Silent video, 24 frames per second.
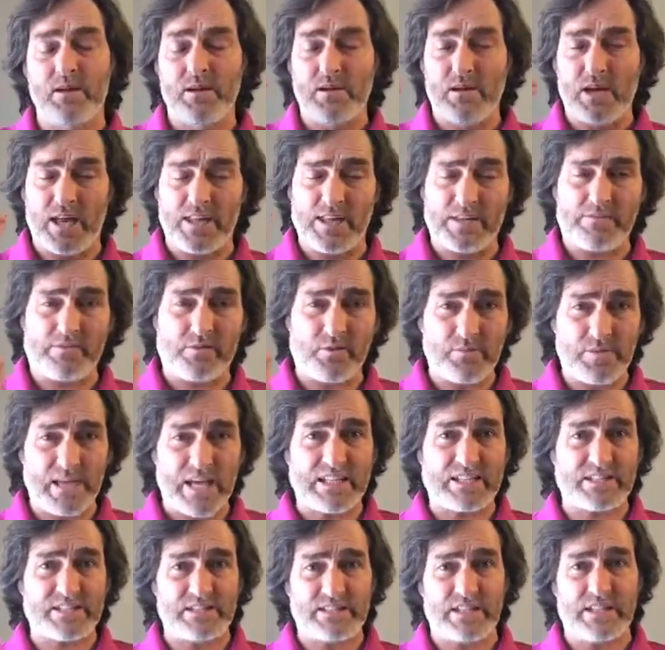And then from
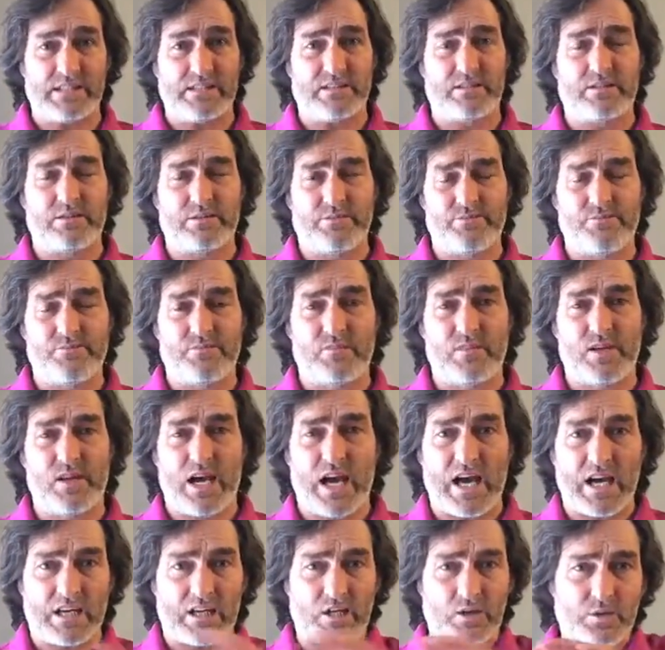that sit,
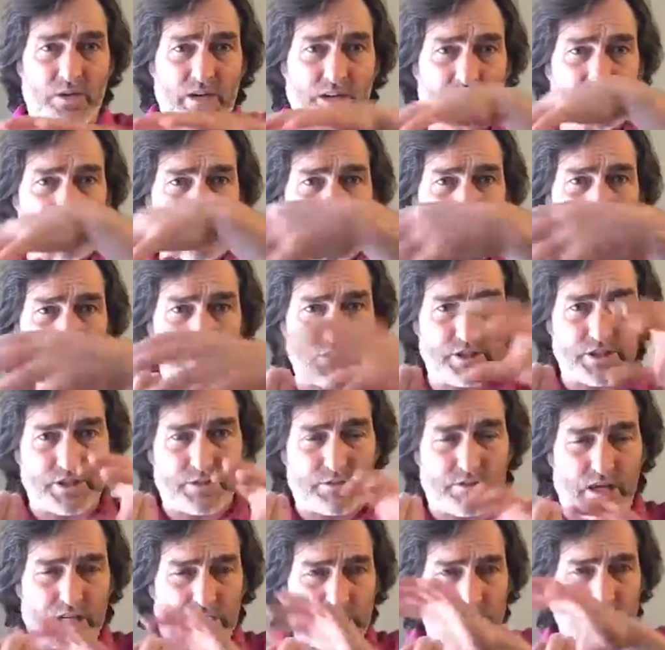I create a whole
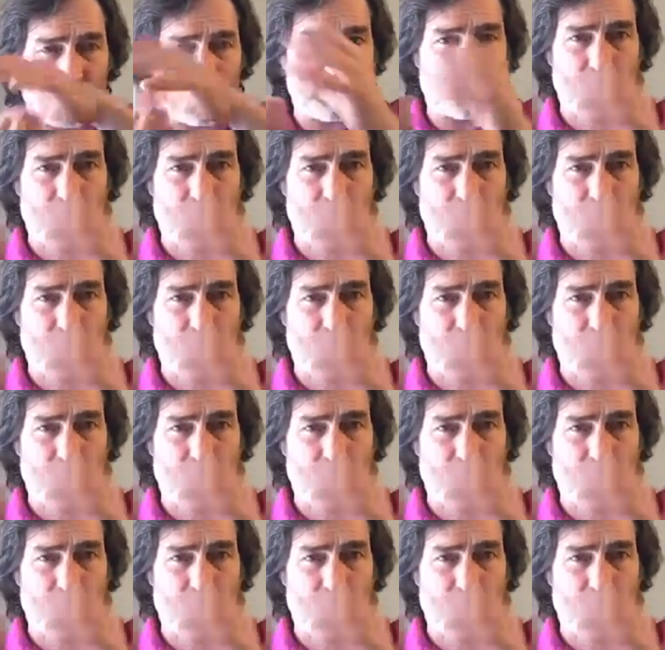structure